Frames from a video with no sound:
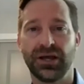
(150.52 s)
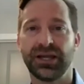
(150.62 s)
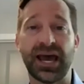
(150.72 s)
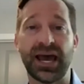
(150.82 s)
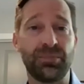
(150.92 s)

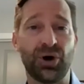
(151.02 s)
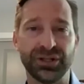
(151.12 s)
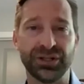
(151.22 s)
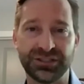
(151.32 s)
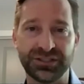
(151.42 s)

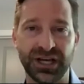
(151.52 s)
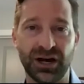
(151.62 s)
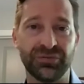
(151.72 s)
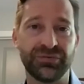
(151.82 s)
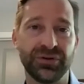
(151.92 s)
catapult
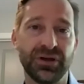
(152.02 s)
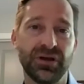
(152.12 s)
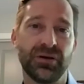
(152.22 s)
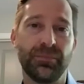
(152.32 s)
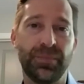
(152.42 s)
itself
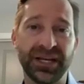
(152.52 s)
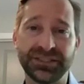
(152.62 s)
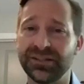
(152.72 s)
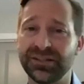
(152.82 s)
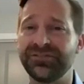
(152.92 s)

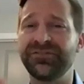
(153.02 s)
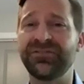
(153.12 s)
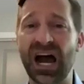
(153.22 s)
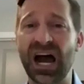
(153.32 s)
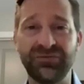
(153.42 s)
basically
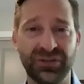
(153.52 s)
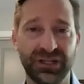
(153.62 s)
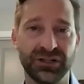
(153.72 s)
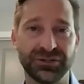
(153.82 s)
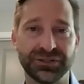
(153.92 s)
5
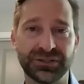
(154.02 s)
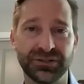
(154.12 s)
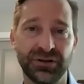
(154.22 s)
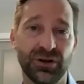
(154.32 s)
years